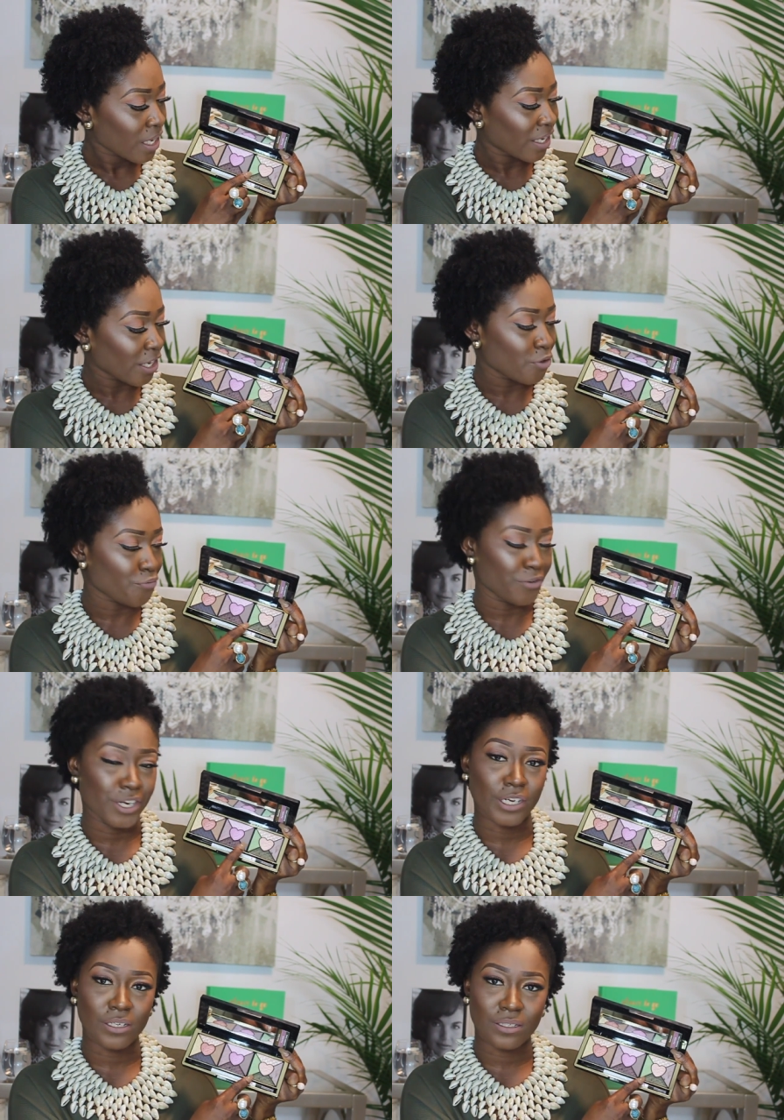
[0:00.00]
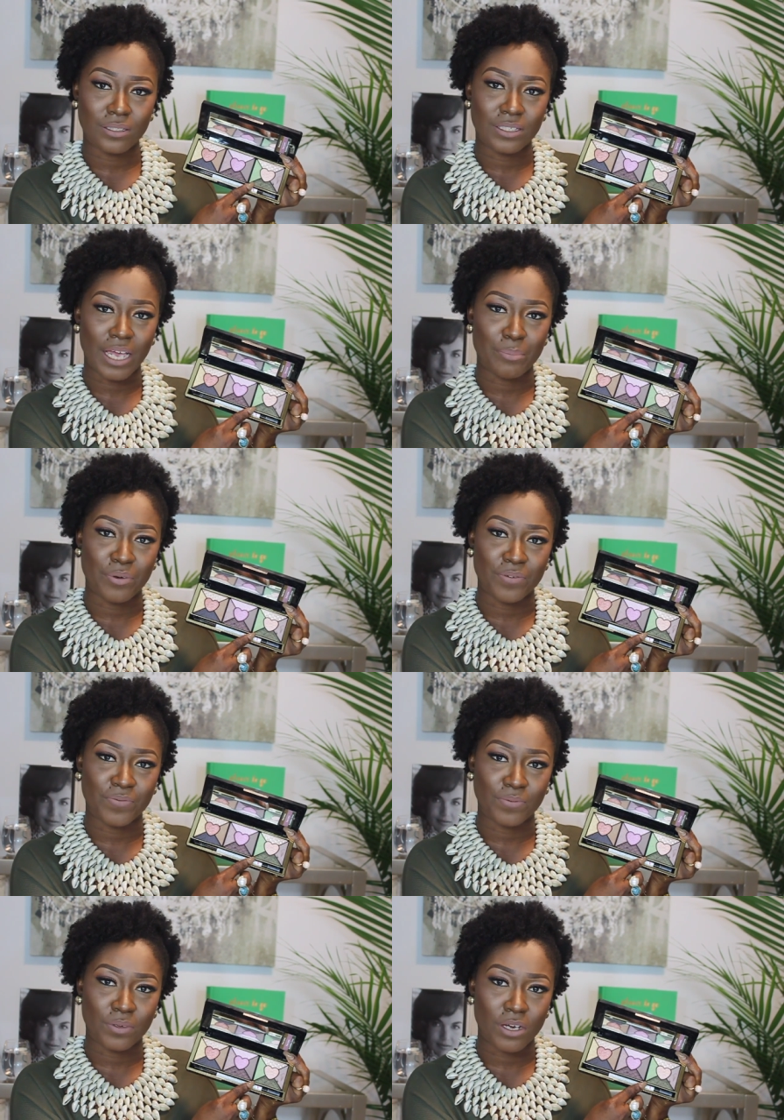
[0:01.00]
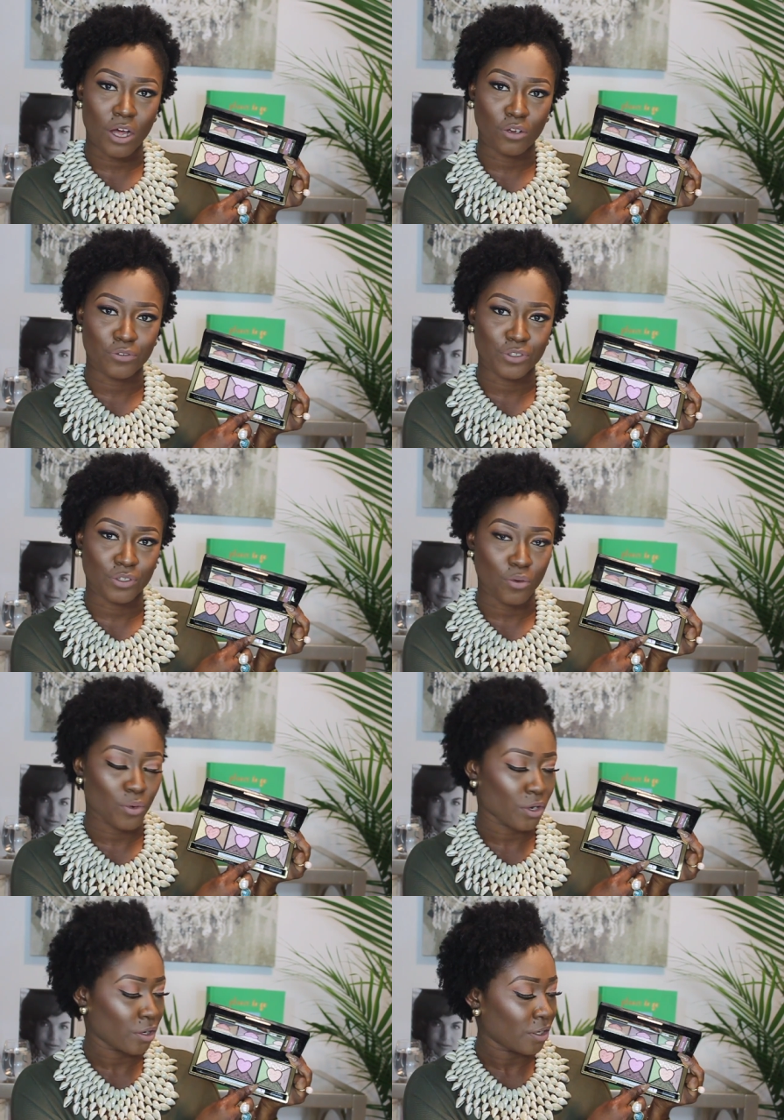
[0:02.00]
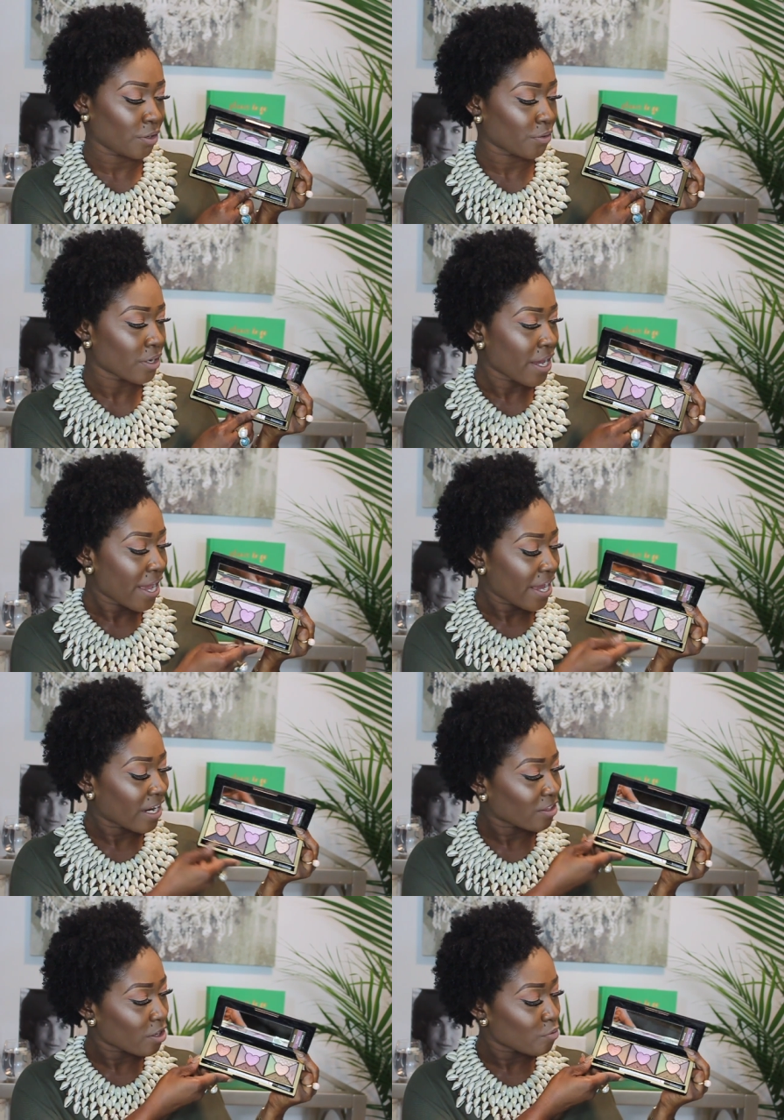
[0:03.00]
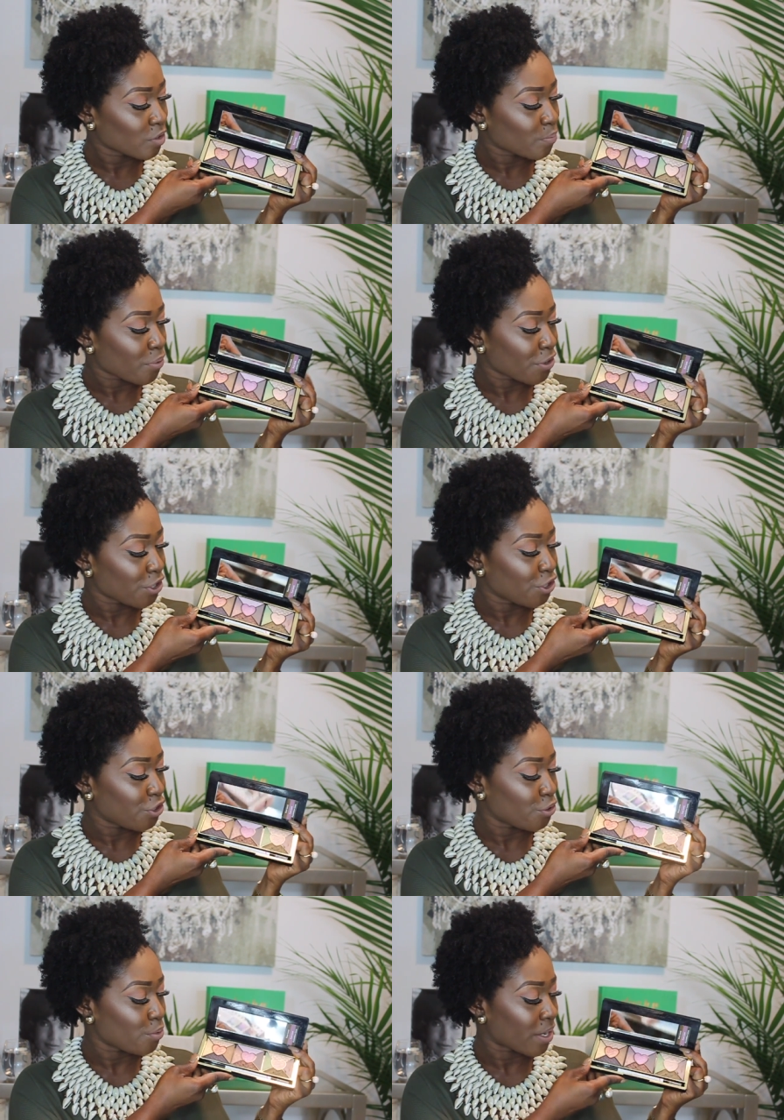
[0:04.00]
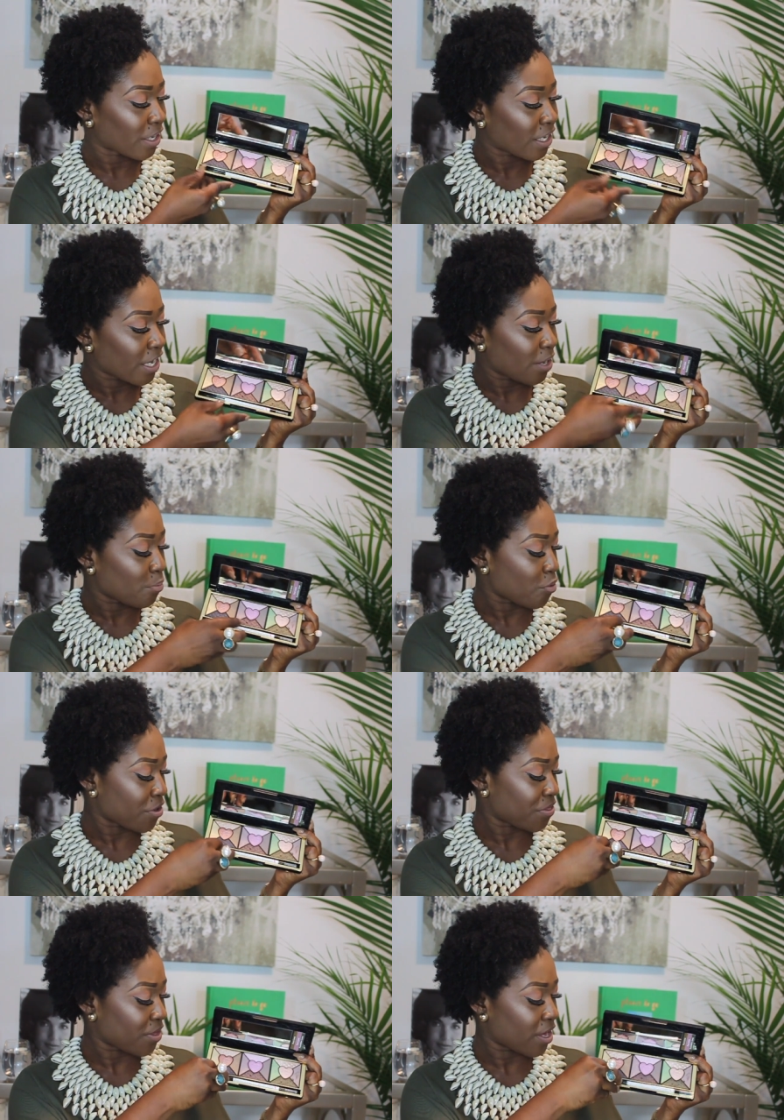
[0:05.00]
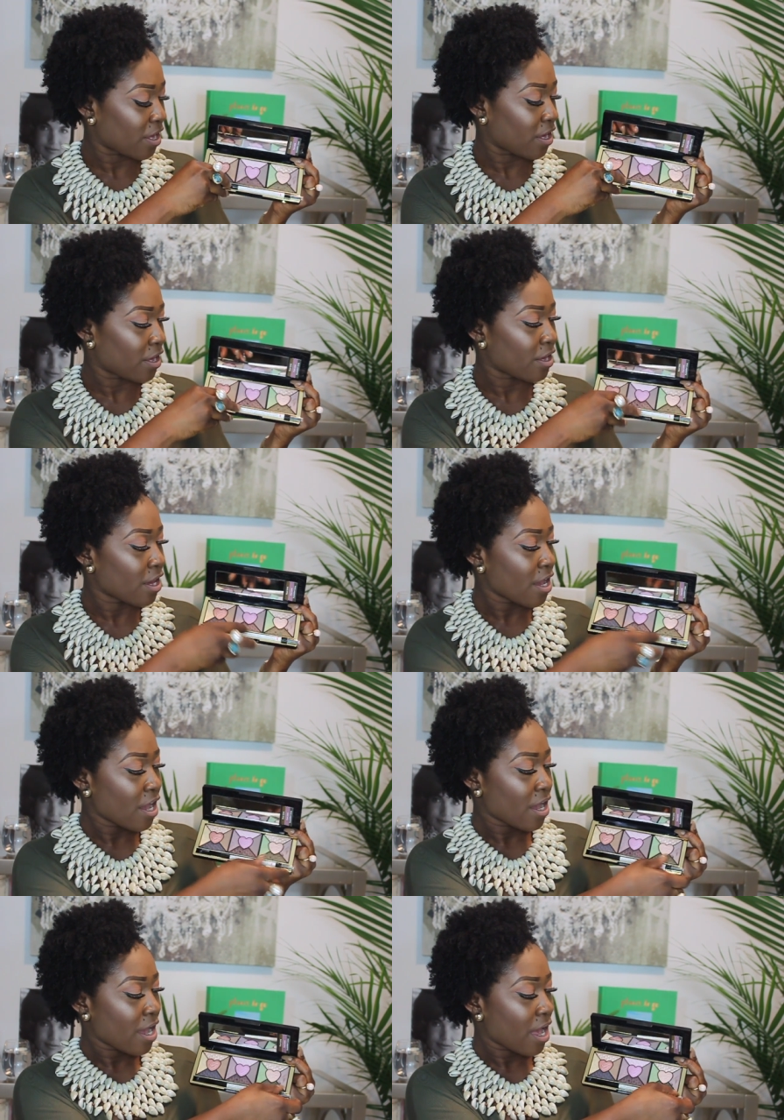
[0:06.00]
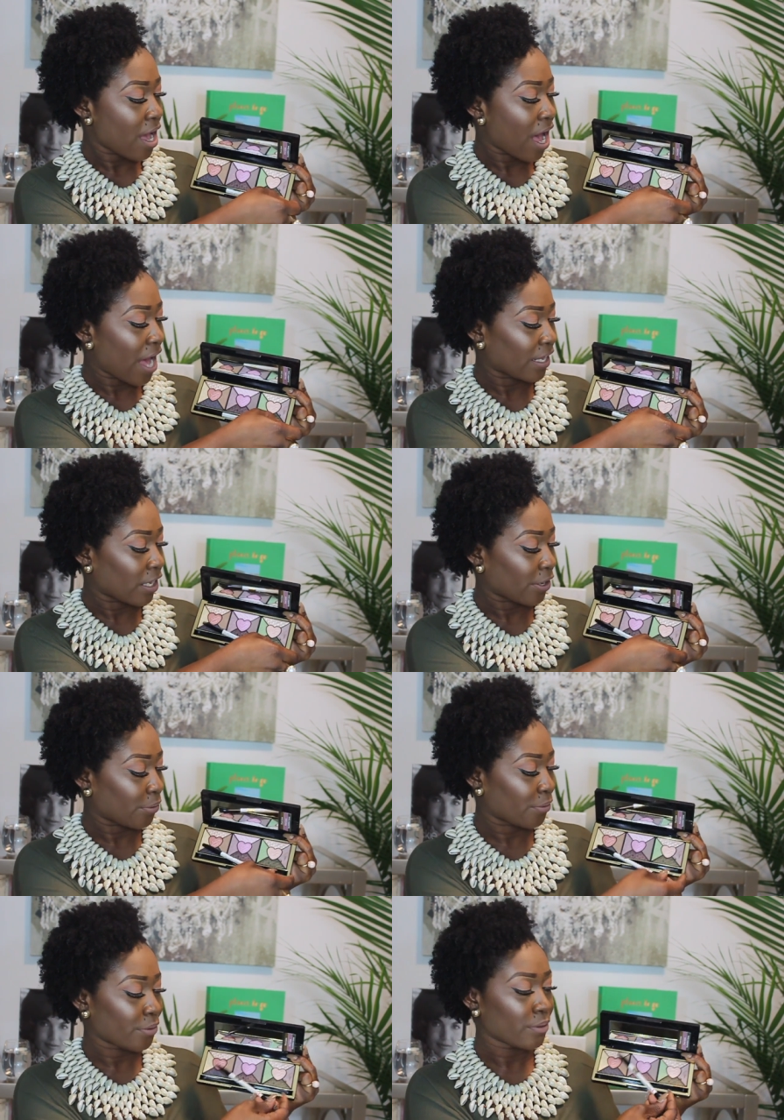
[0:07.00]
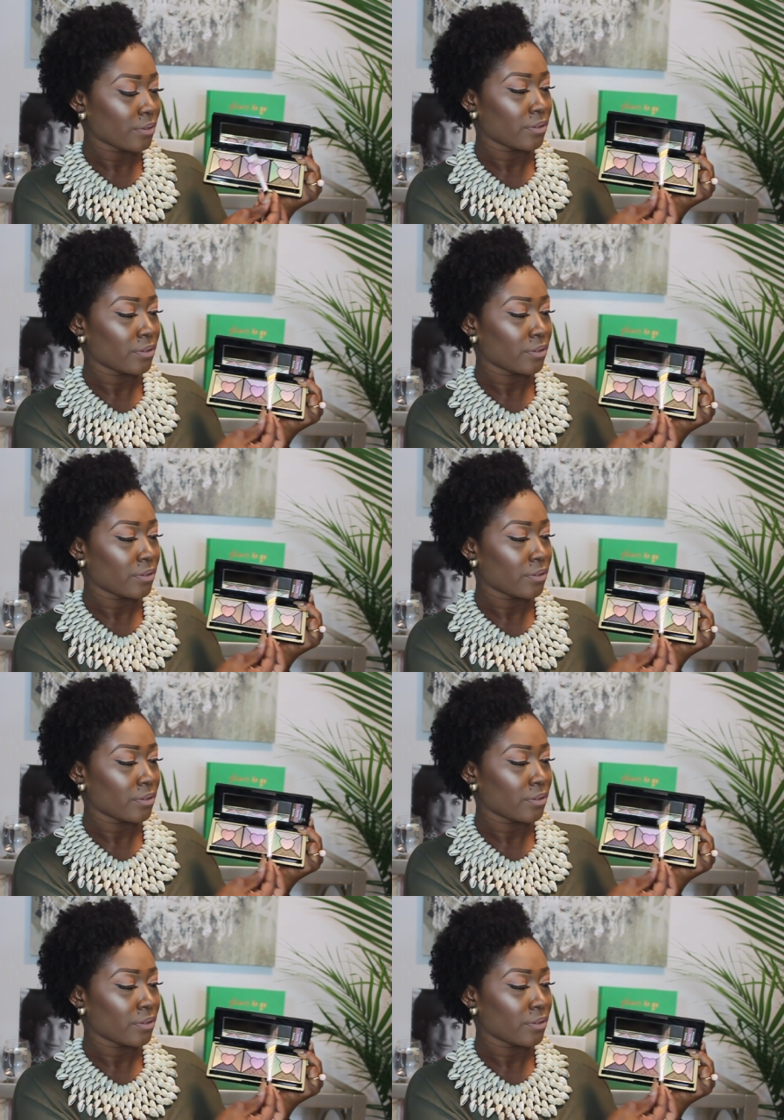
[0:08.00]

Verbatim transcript: like green type of colors going on here. And I thought it was pretty cute and it came with a eyeliner.